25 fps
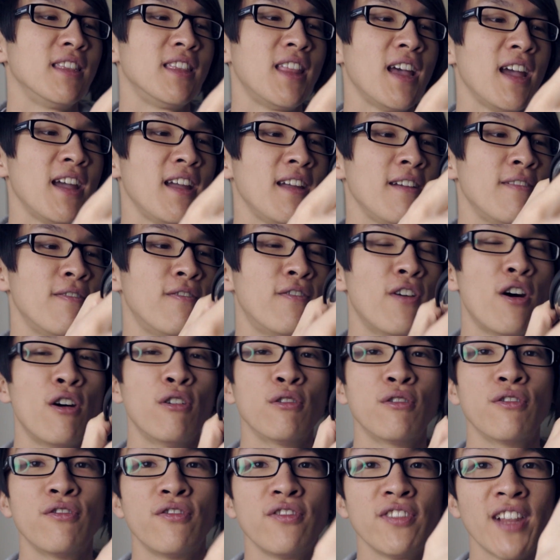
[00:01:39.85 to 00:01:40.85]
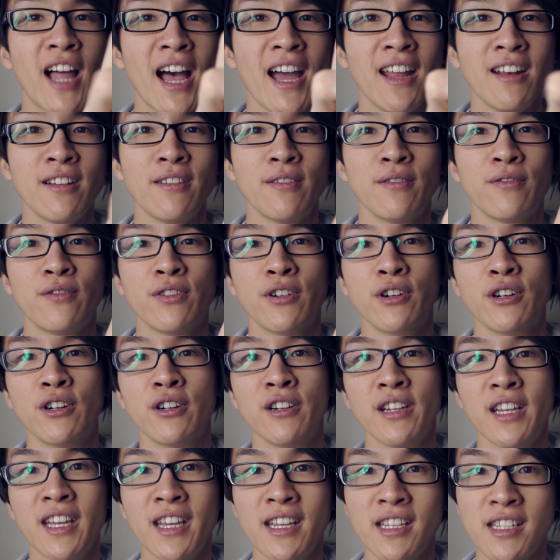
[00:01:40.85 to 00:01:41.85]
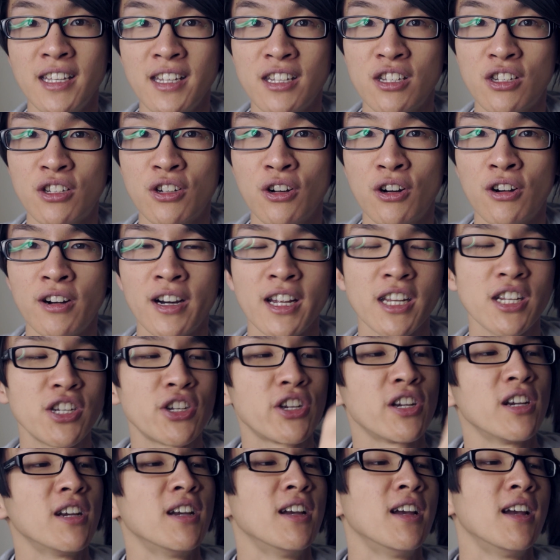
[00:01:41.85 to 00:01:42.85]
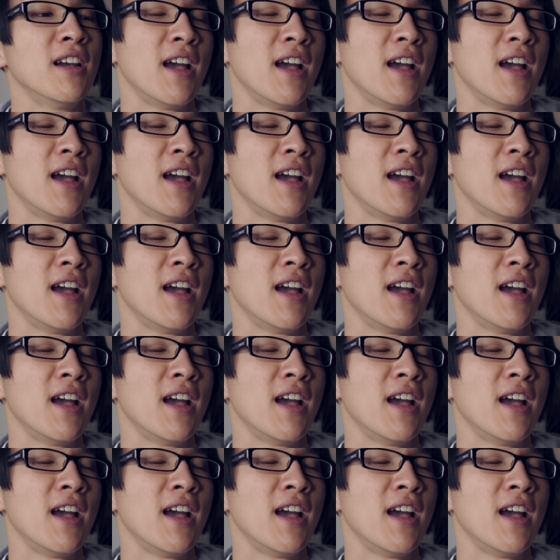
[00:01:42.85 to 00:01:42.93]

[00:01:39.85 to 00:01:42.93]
They fold flat for easy storage,